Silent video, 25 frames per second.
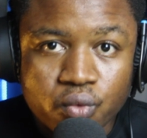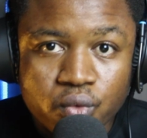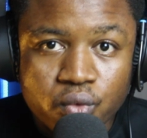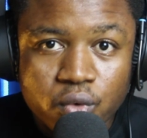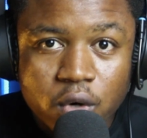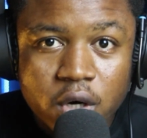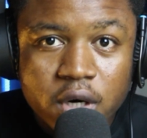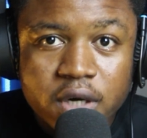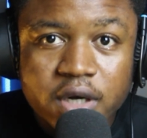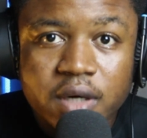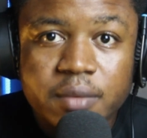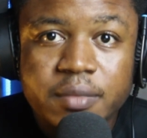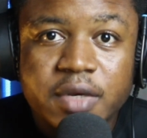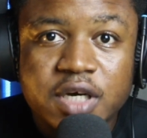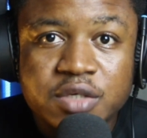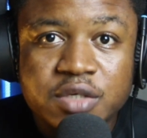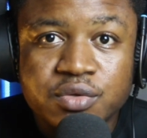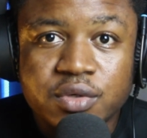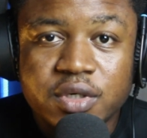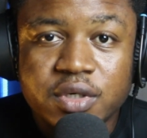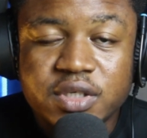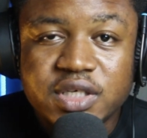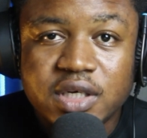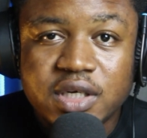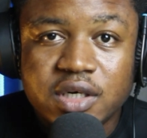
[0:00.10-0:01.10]
Welcome back to
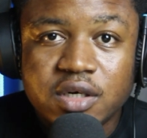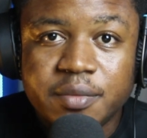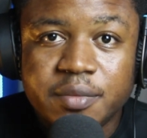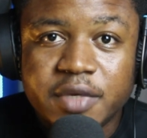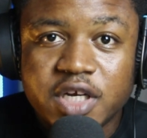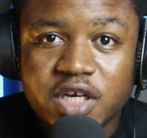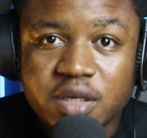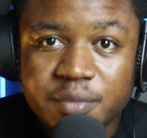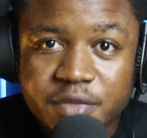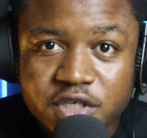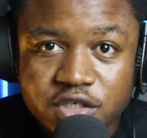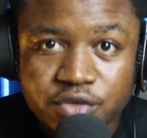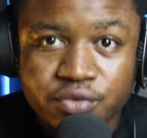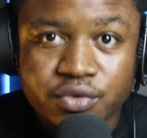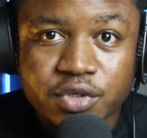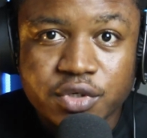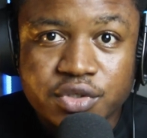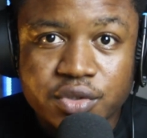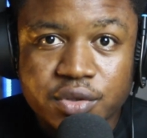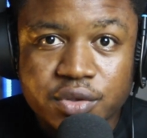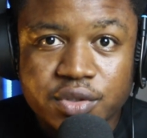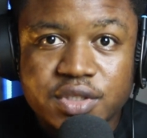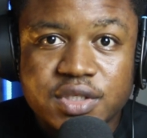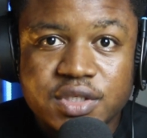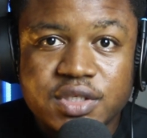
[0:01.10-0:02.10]
the channel. My name is
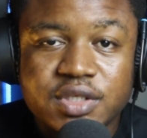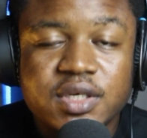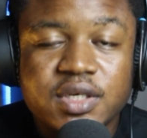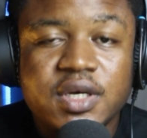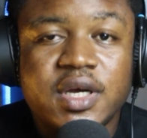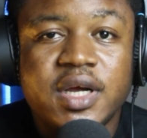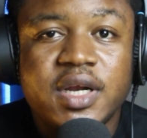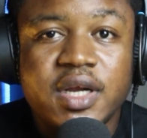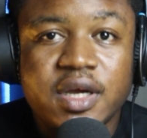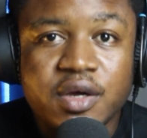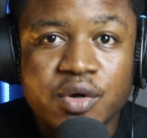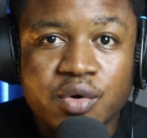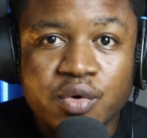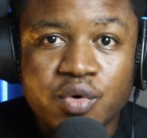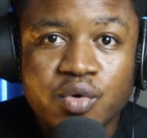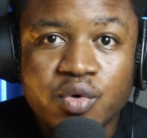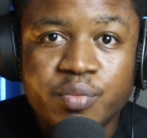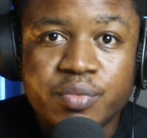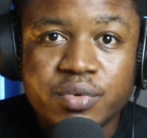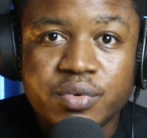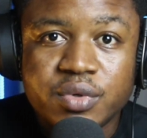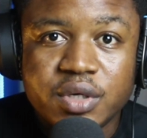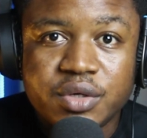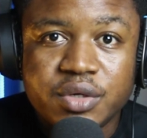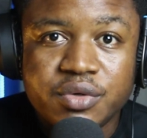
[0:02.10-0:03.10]
Gracious and I
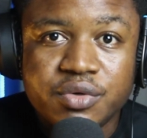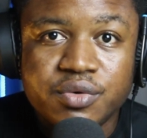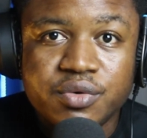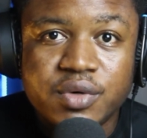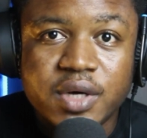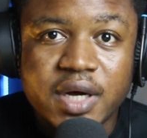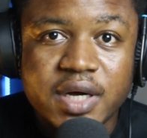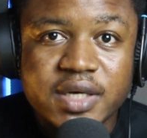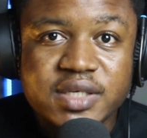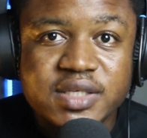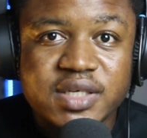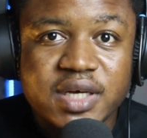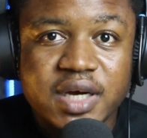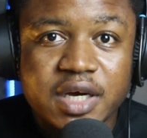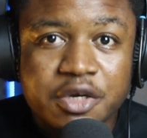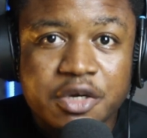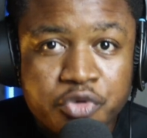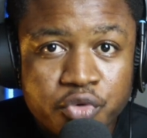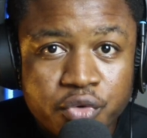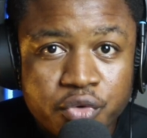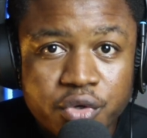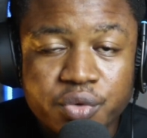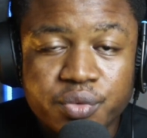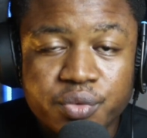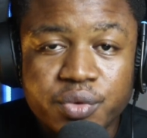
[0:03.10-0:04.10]
hope you guys are
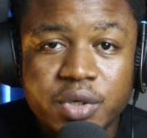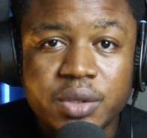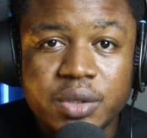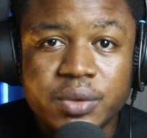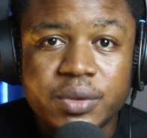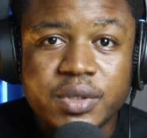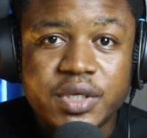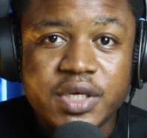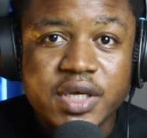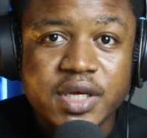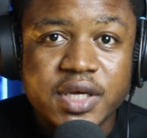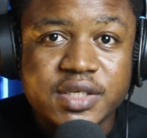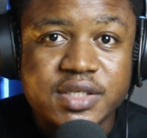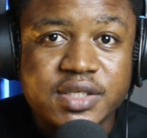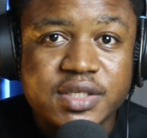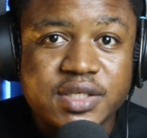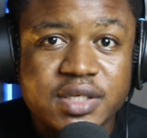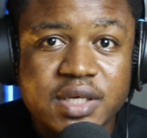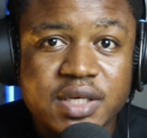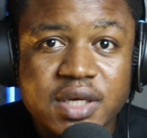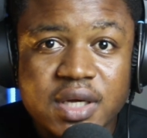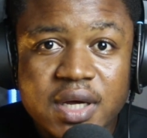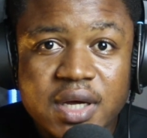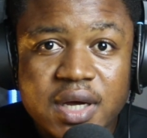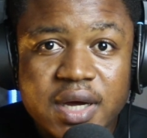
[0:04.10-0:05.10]
doing well. Yes,
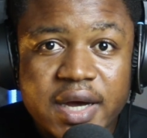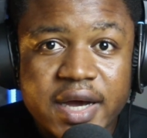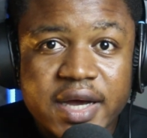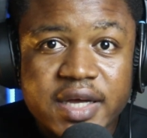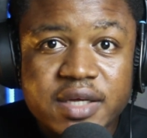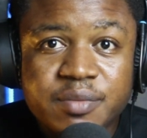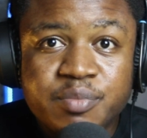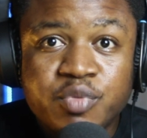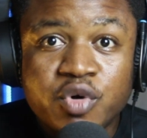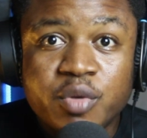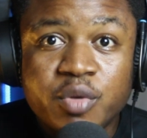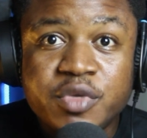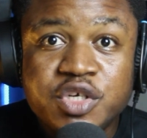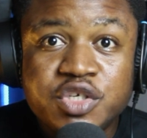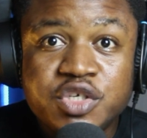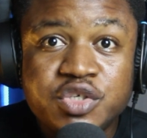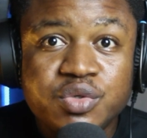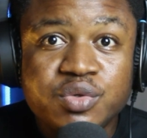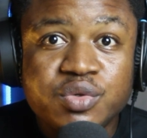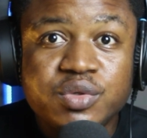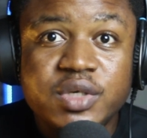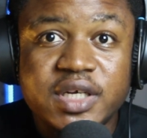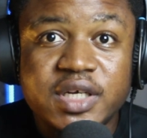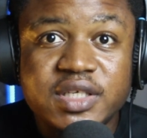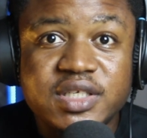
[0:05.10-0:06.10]
I promise
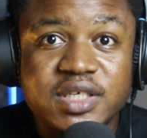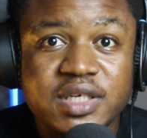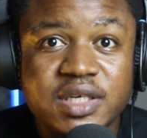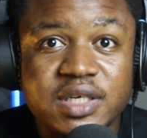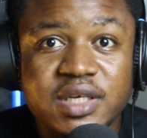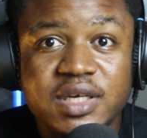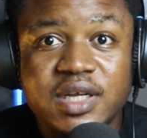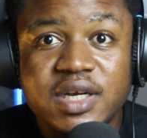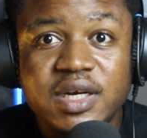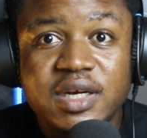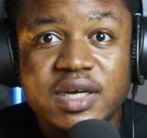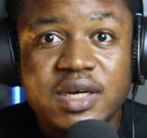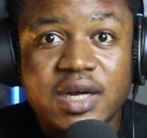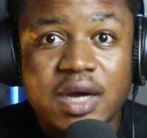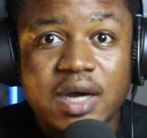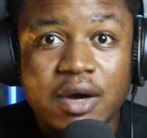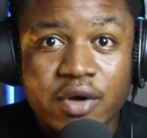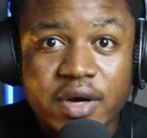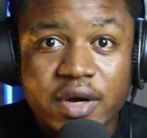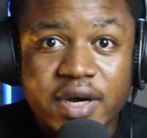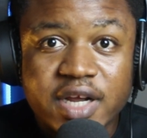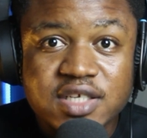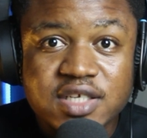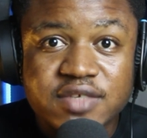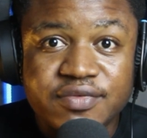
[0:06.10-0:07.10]
you that in
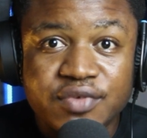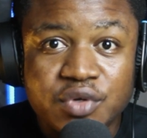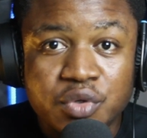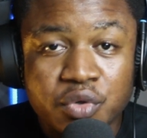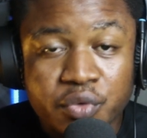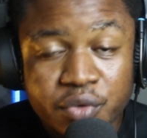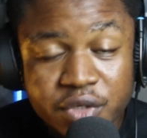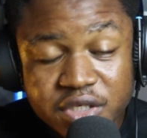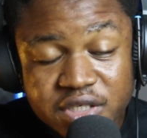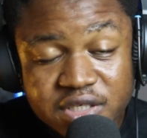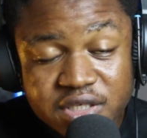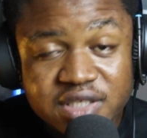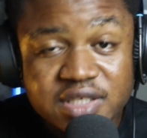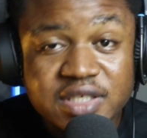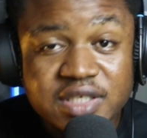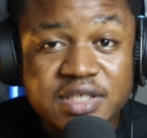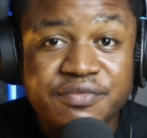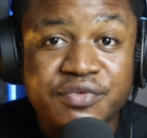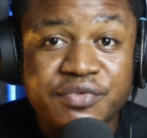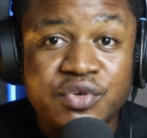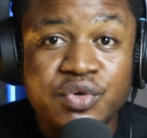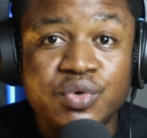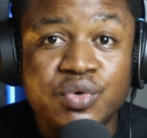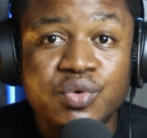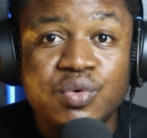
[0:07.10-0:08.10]
our next video, which is this
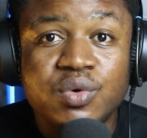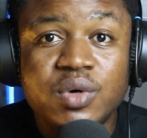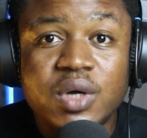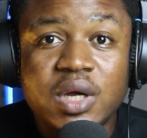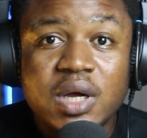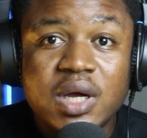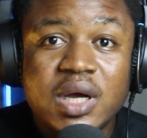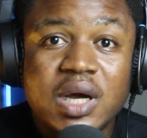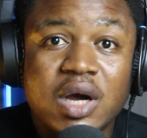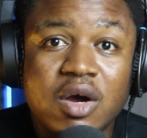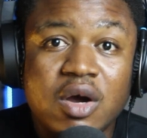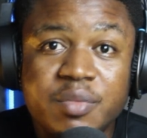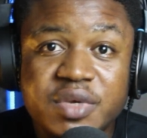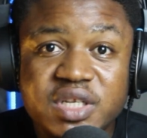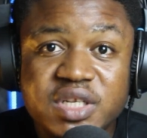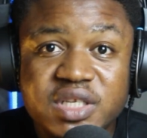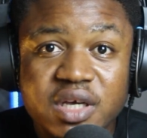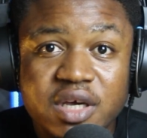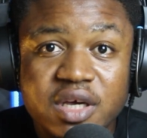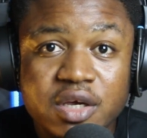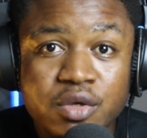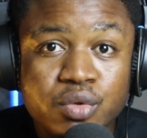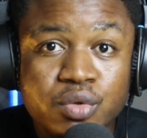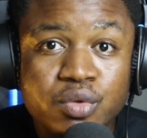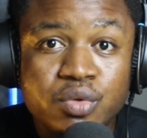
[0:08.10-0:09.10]
video, I'll be
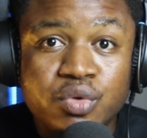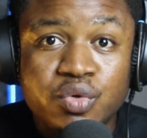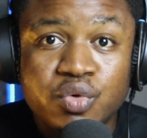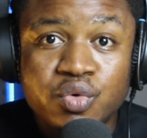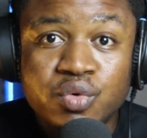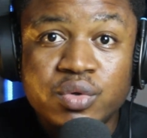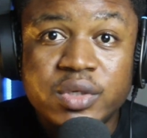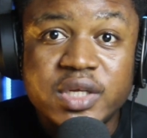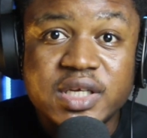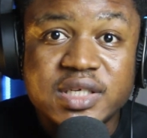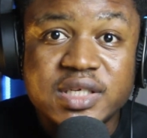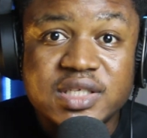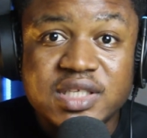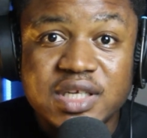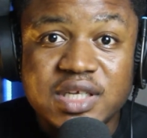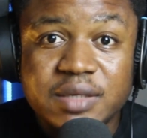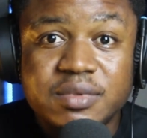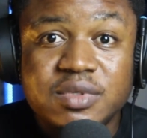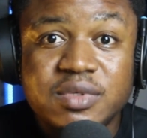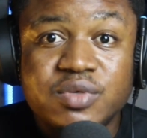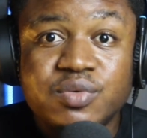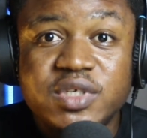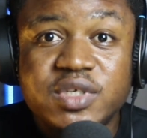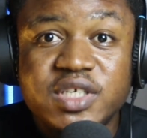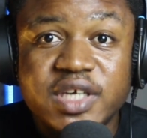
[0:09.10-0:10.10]
taking you through the
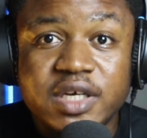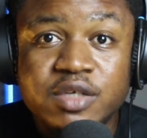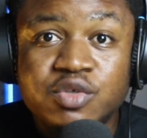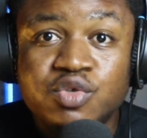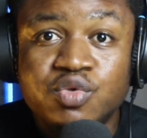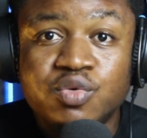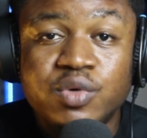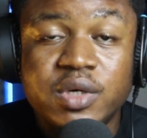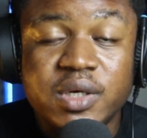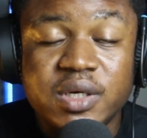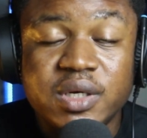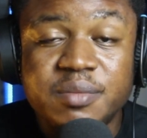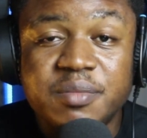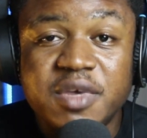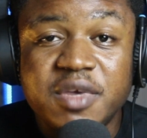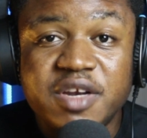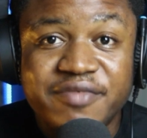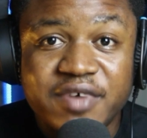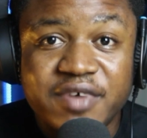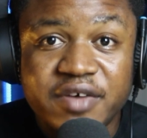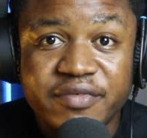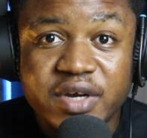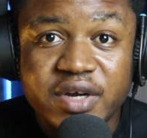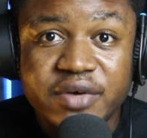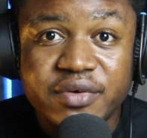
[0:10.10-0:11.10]
steps which I took and made
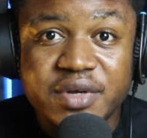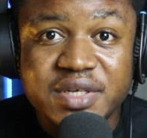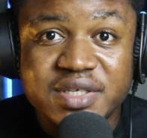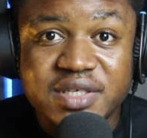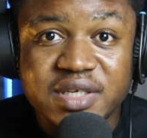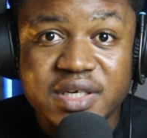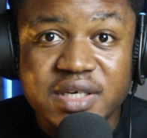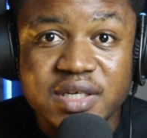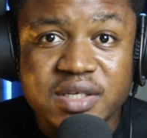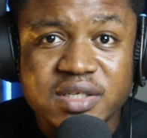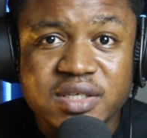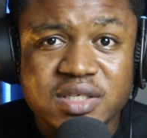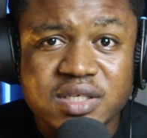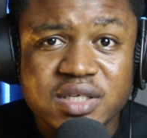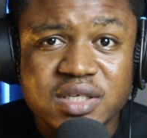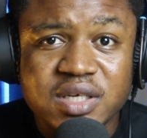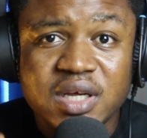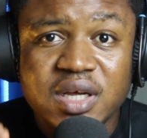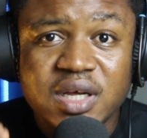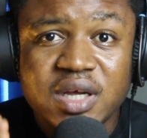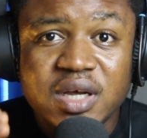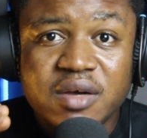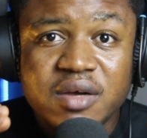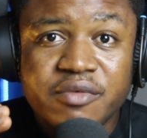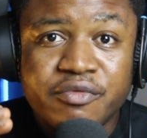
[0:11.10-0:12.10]
500 cedis
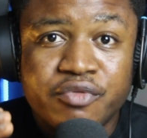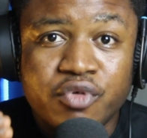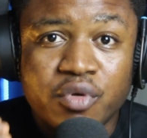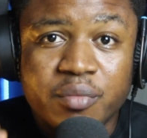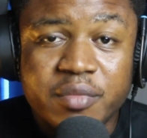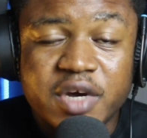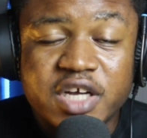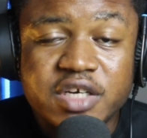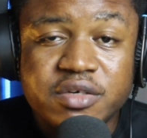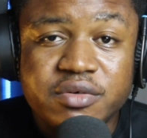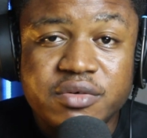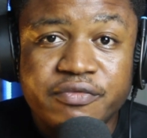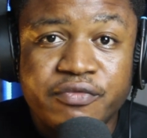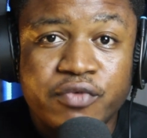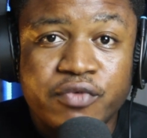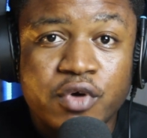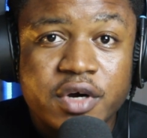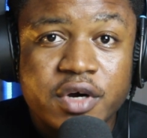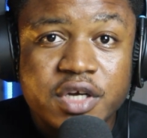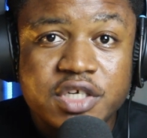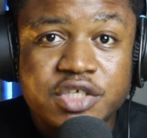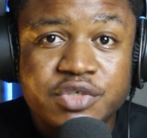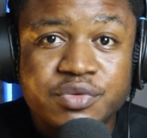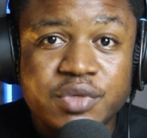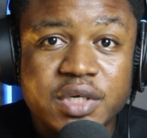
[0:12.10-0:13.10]
from my
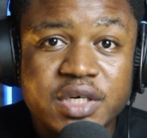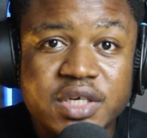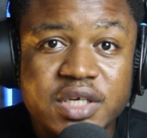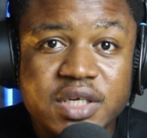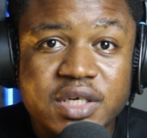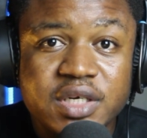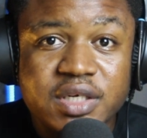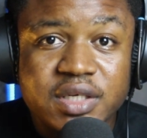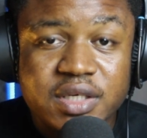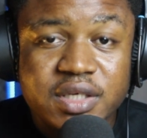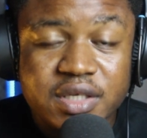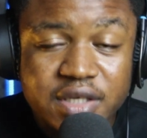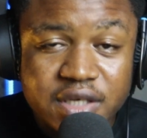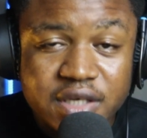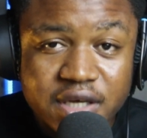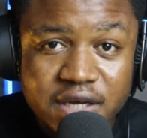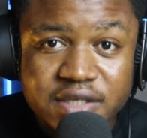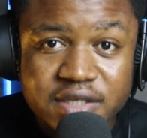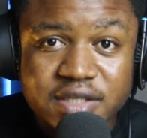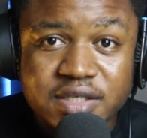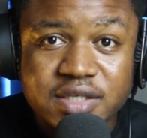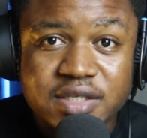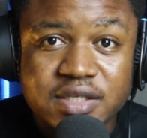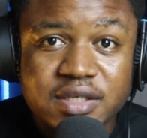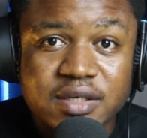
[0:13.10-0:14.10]
forex trading.
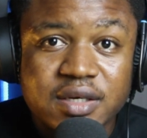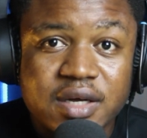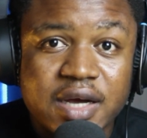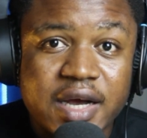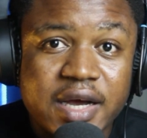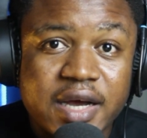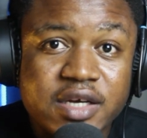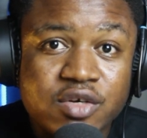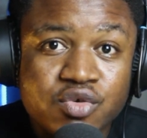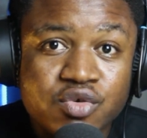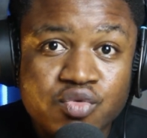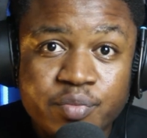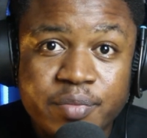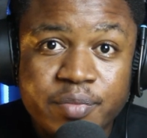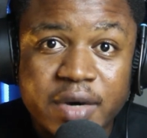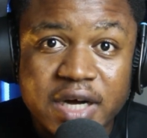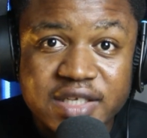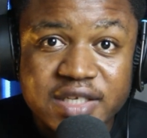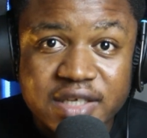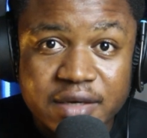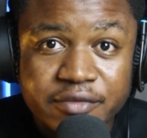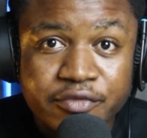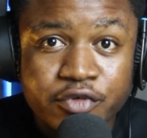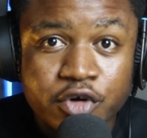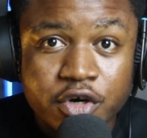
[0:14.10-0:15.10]
Yes, I do
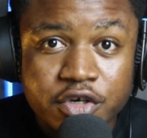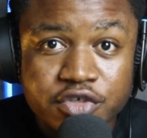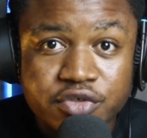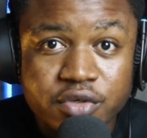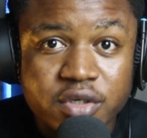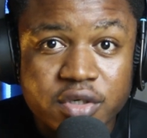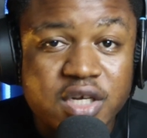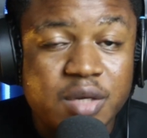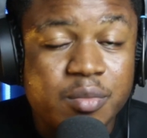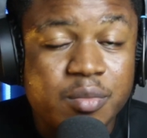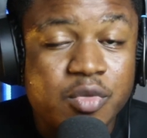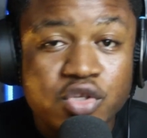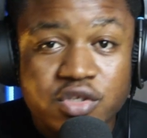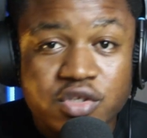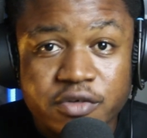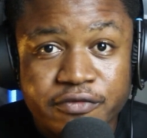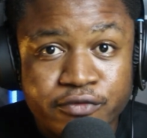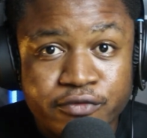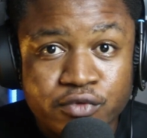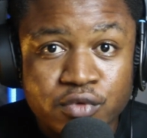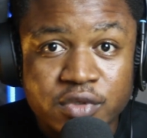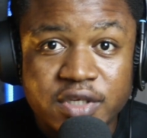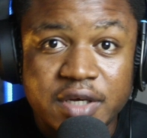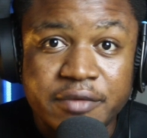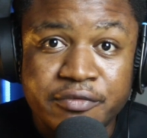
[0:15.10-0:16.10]
part-time forex trading. I'm not a
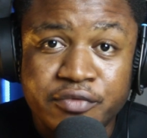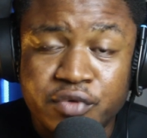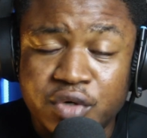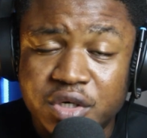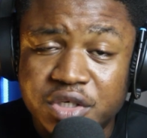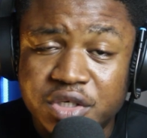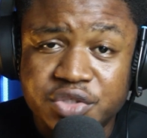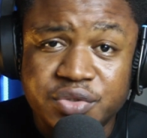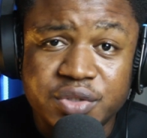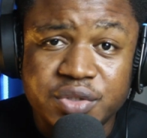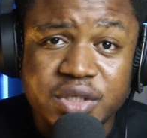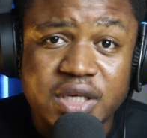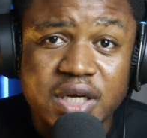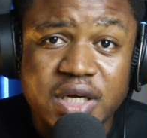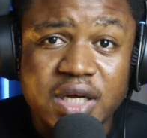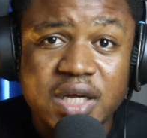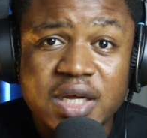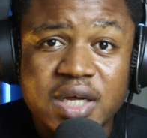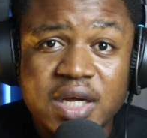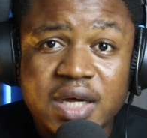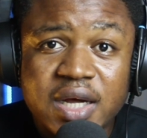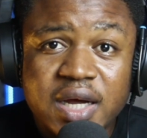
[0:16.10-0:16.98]
full-time forex trader.